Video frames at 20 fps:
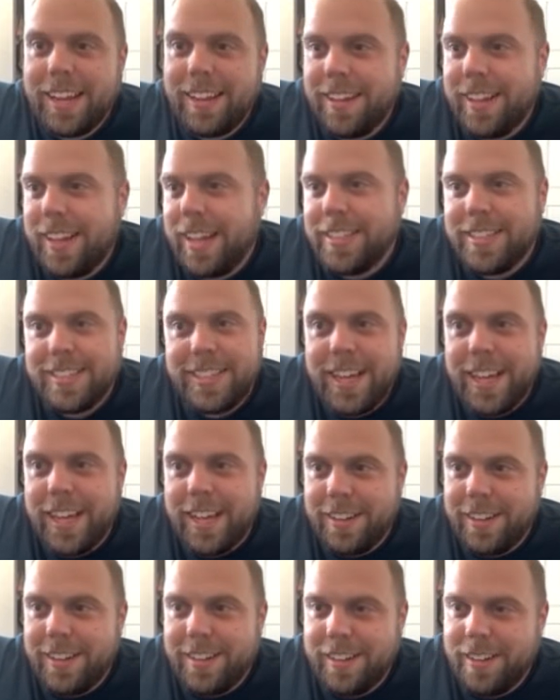That's
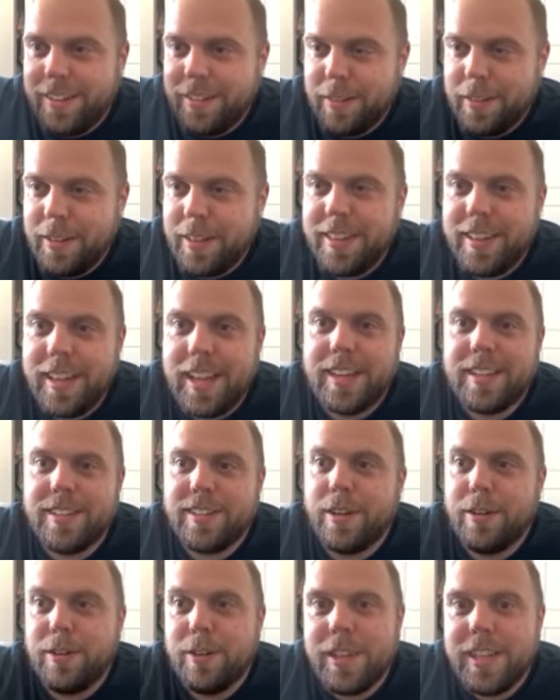it. And
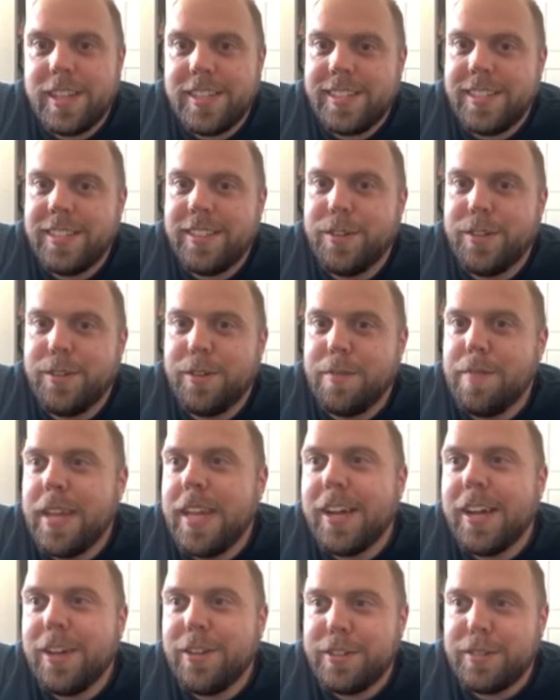thanks. And listen to
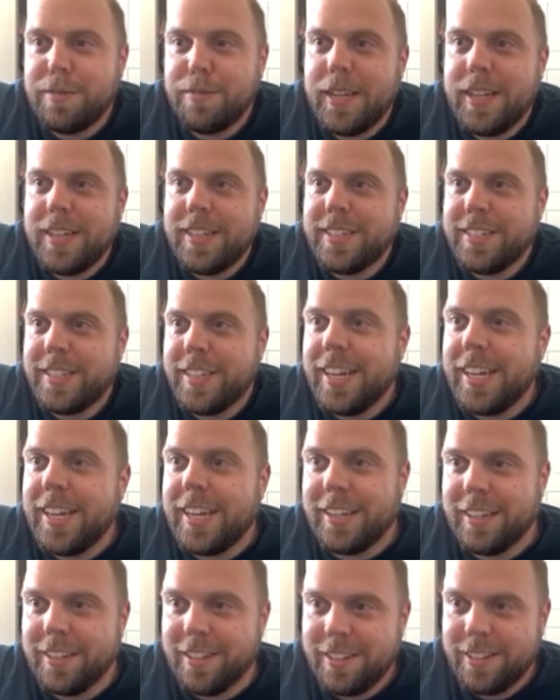Amigospc.